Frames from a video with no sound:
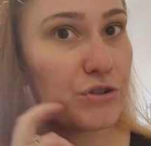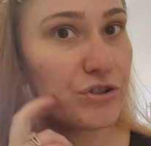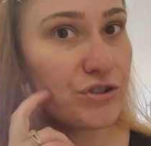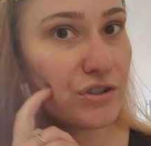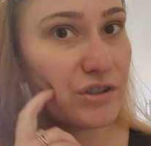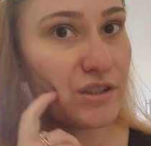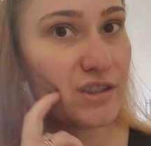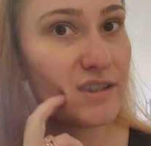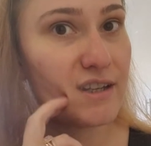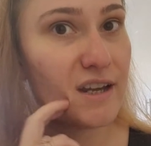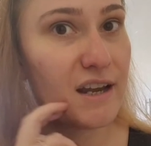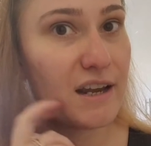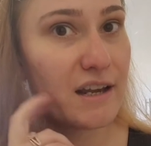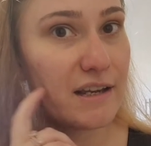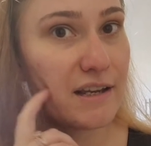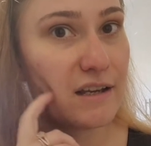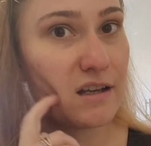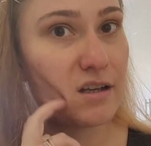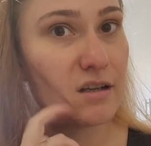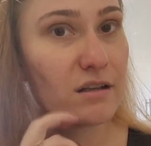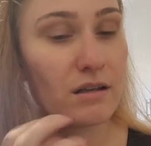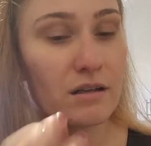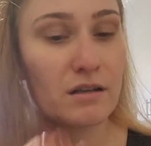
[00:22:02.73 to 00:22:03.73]
would just
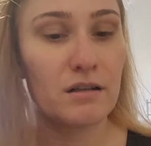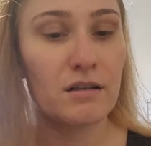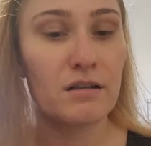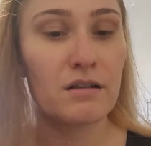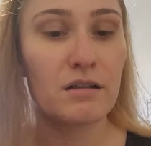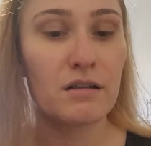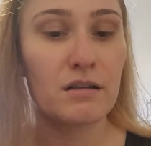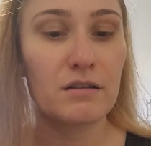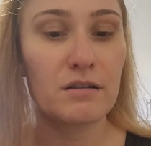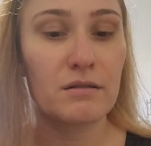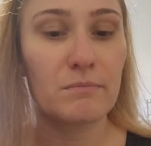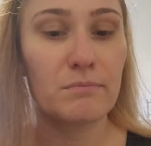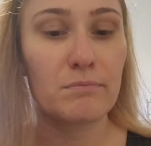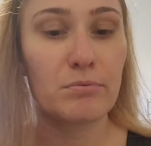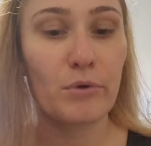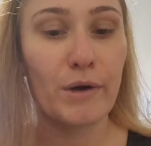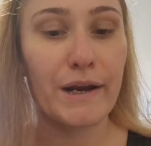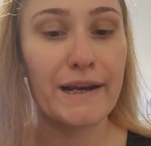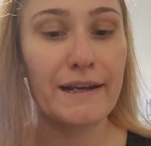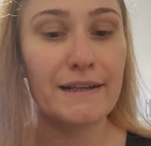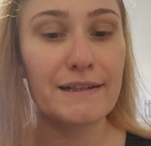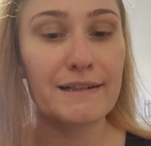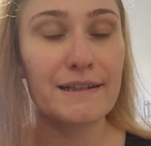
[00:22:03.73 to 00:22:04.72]
take
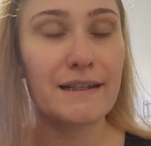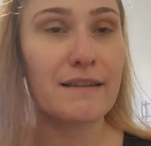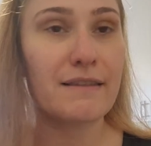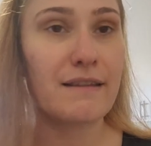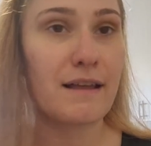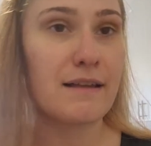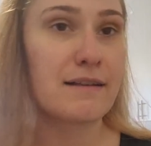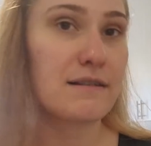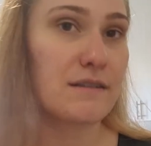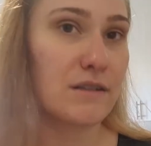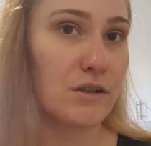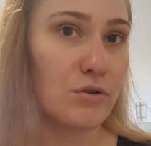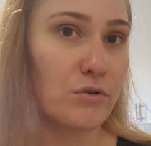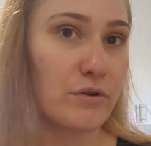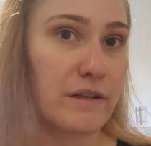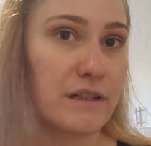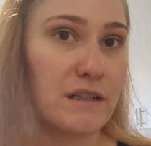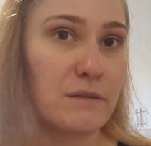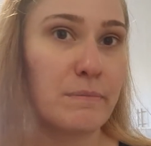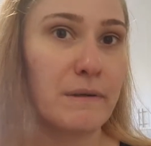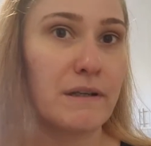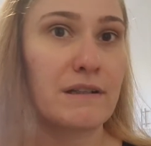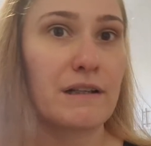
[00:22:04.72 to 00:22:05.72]
breaks in that
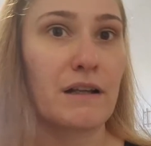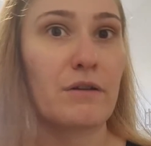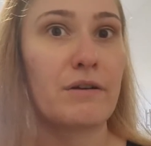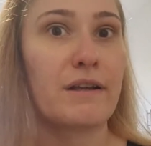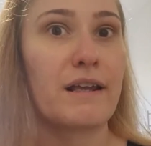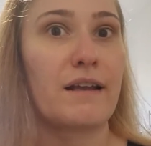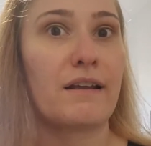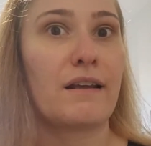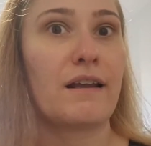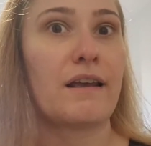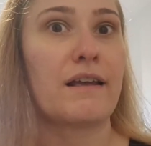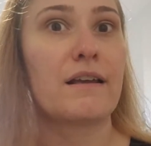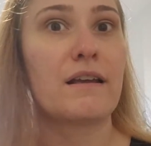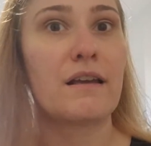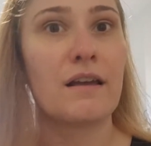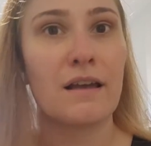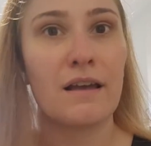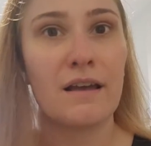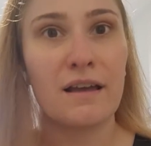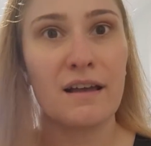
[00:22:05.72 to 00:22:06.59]
series because I'd get like